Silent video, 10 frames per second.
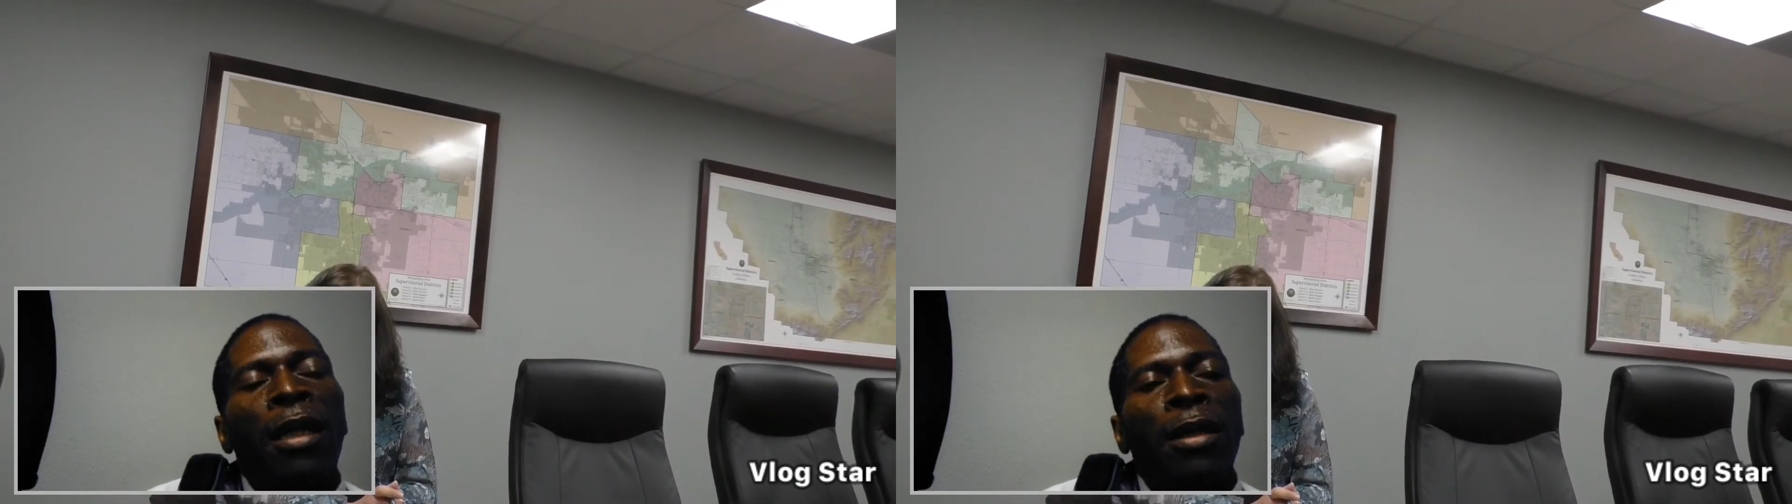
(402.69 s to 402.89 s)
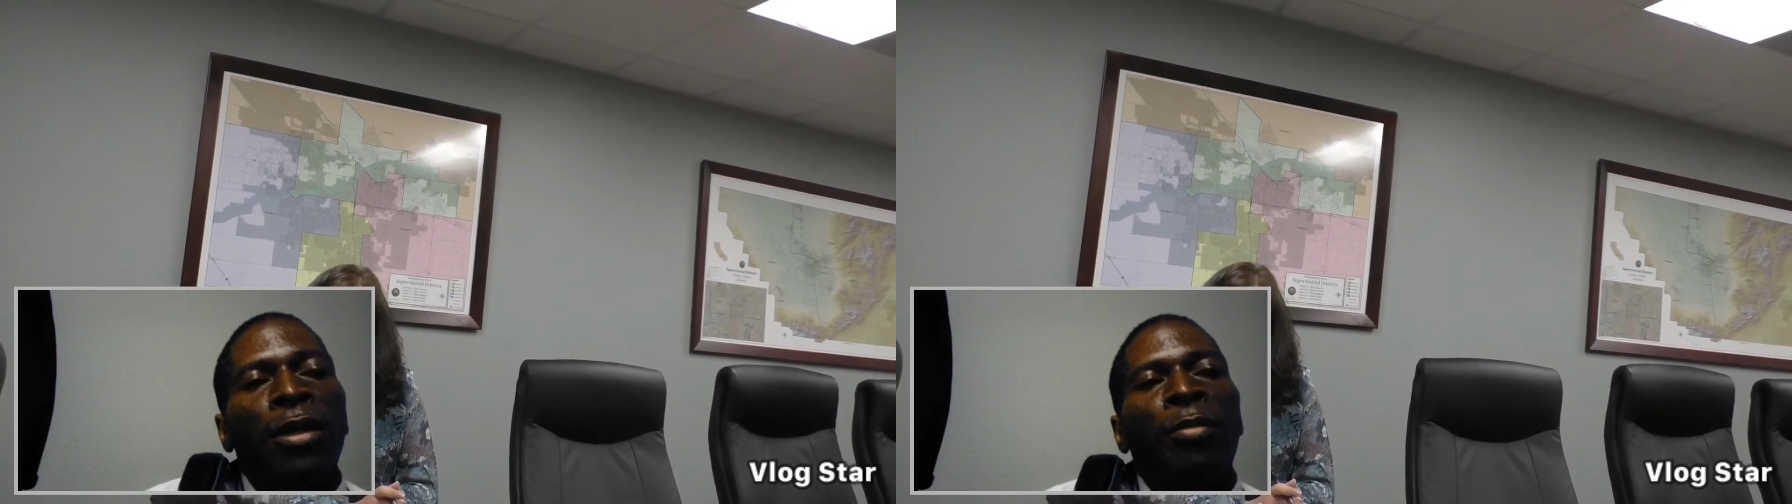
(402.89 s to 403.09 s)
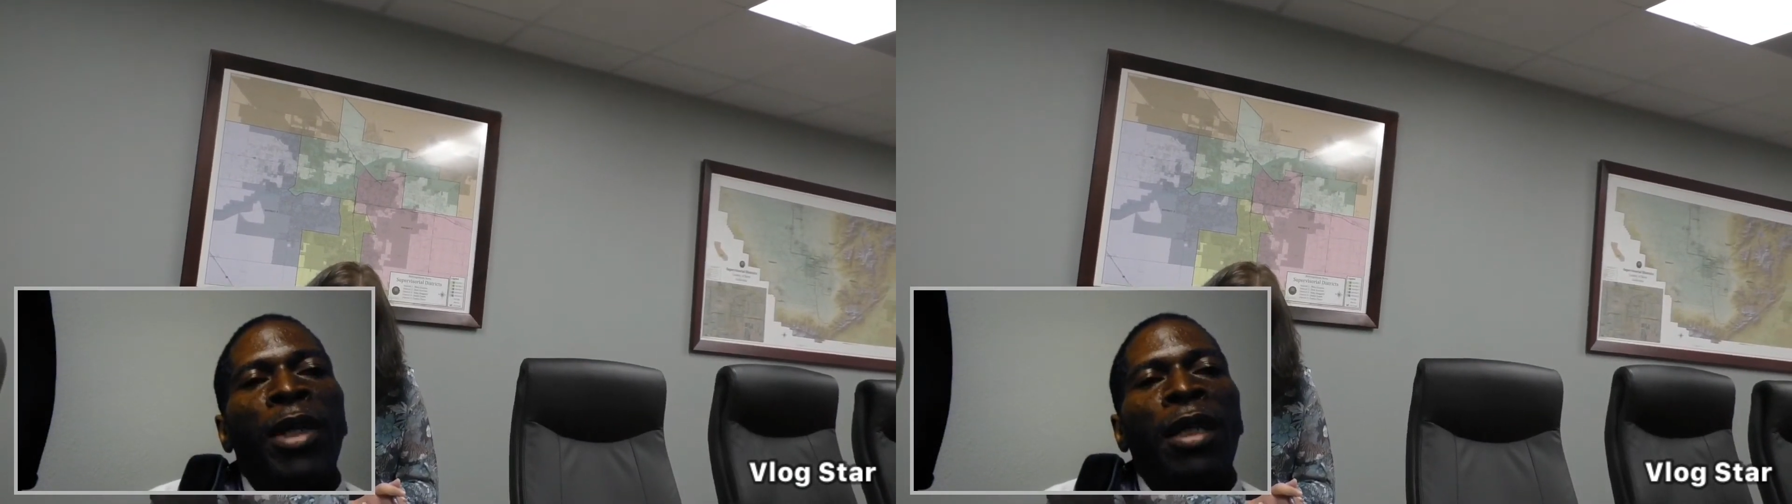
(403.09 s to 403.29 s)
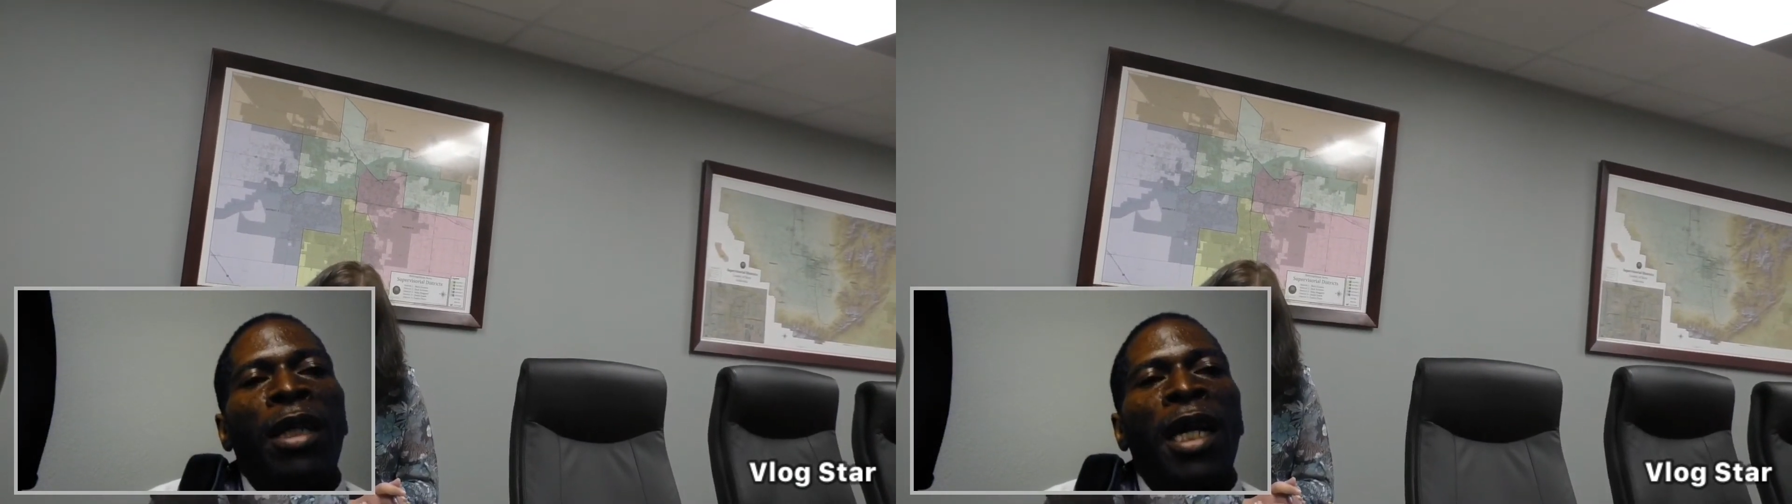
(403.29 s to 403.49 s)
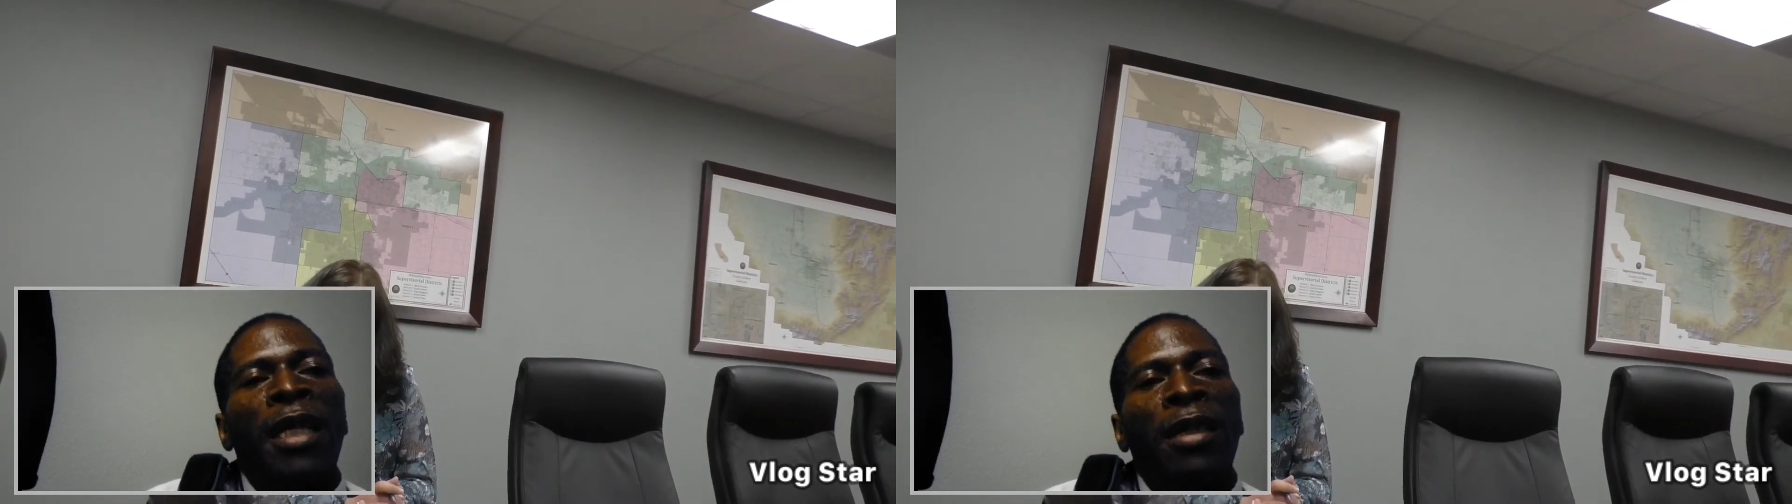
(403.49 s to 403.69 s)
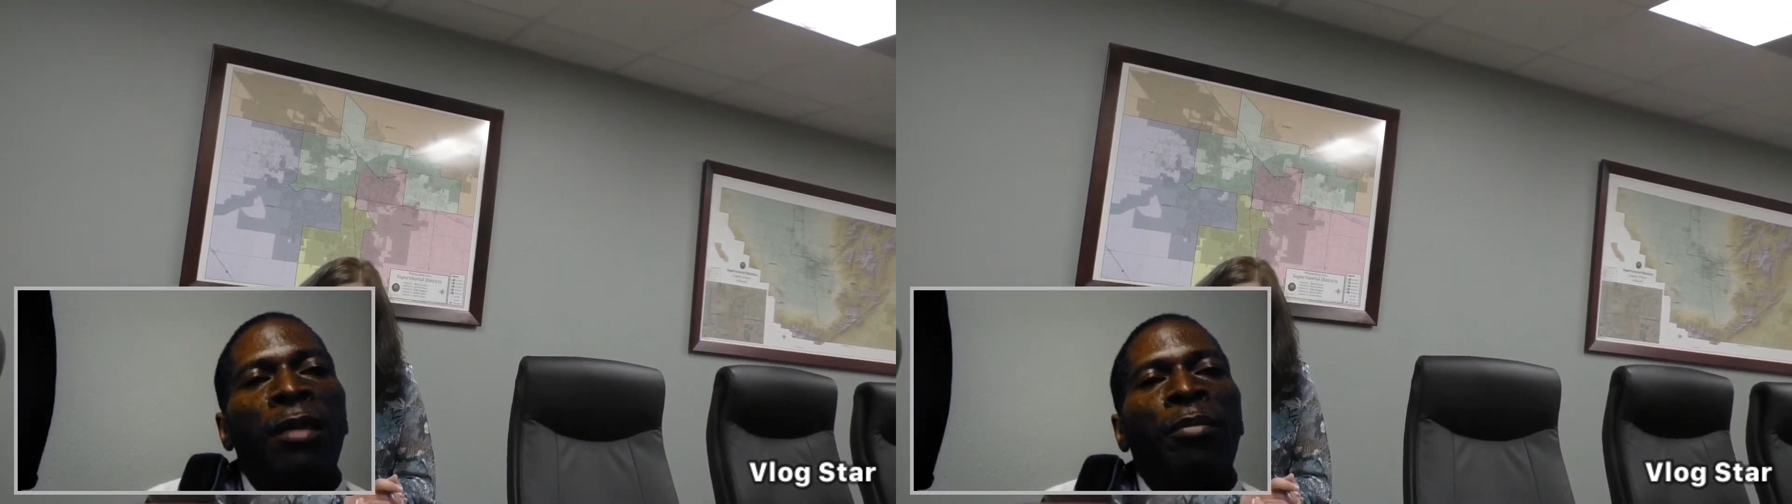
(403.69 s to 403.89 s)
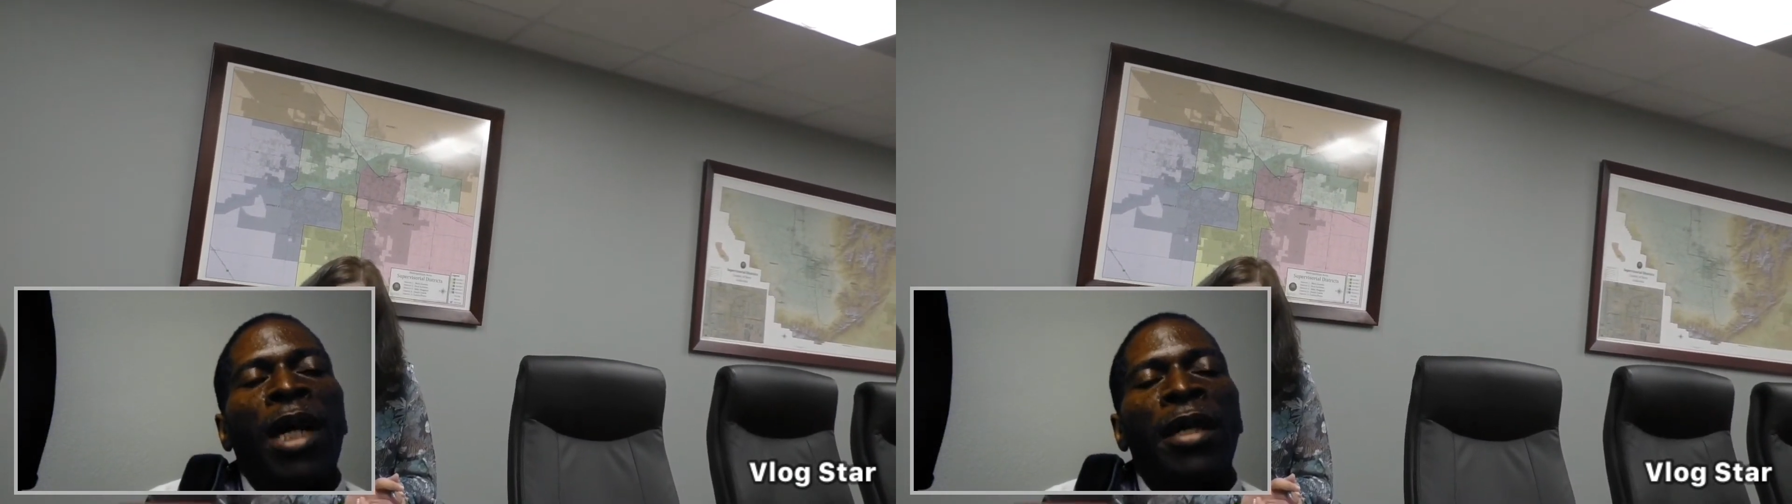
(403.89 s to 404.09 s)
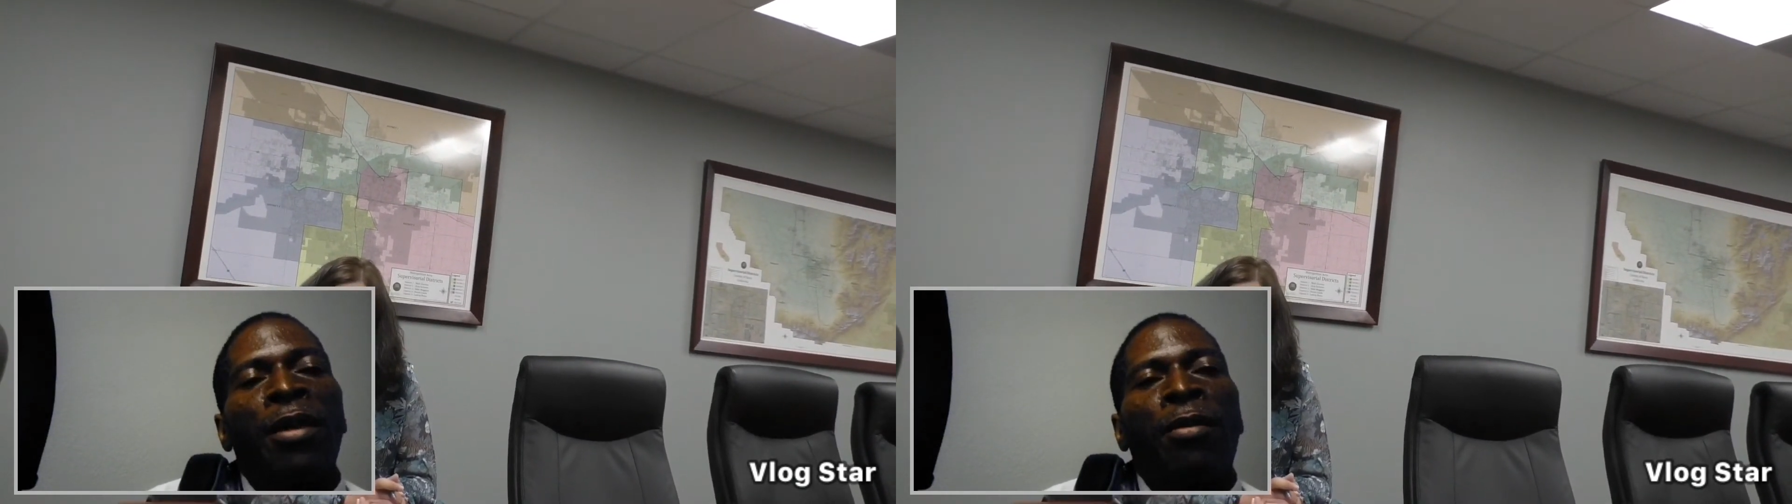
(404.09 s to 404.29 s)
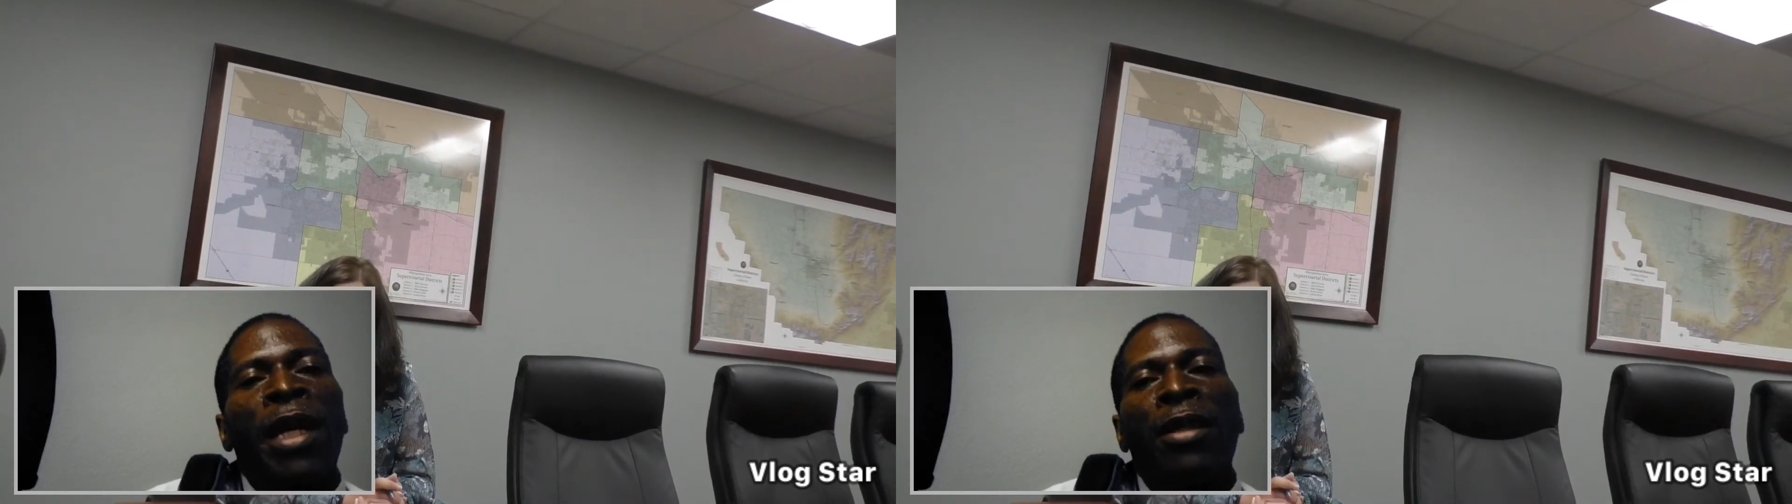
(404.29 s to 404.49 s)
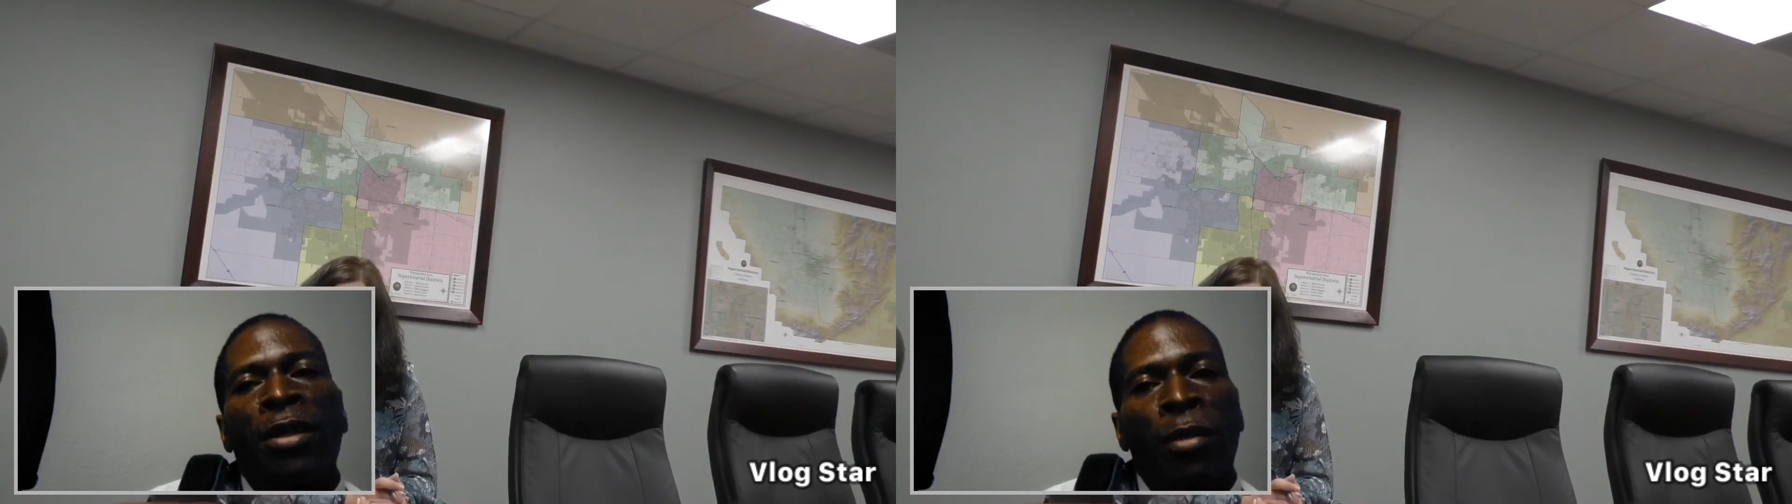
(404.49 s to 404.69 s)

to be accosted by your rangers,